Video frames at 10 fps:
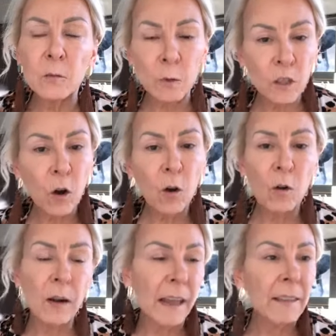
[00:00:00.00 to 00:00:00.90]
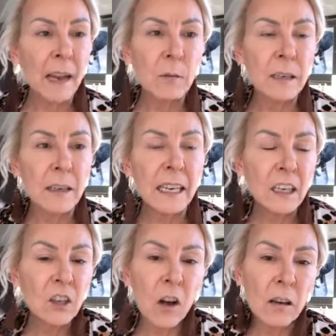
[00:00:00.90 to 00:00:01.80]
would go and they would,
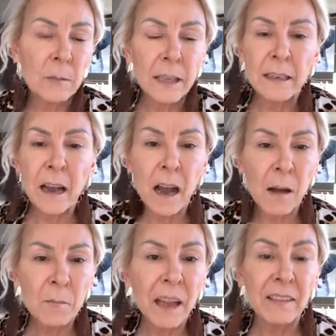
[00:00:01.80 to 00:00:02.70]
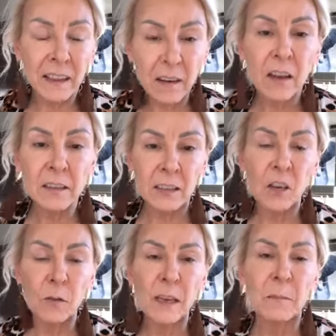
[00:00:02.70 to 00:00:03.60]
he could call them and they'd come and they got
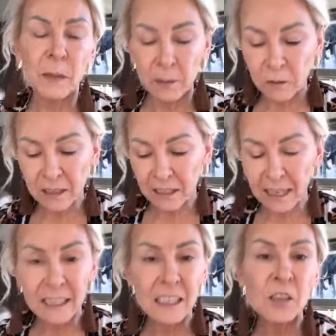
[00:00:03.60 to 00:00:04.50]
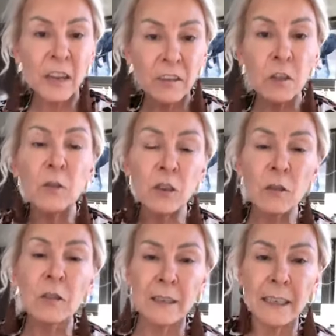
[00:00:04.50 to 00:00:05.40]
to know him. And it was, you, if you
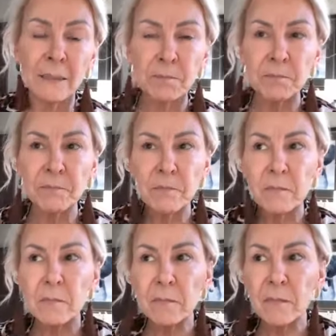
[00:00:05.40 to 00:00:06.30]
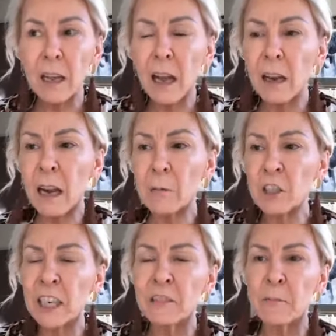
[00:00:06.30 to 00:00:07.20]
Google it, uh, I
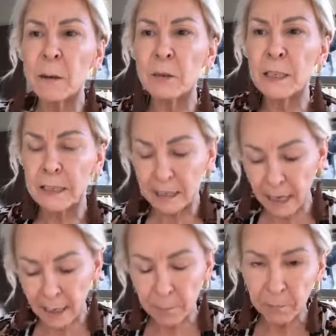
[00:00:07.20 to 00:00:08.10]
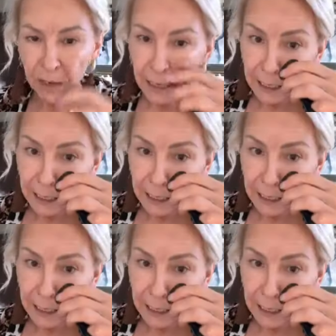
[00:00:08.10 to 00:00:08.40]
wish I could remember his name.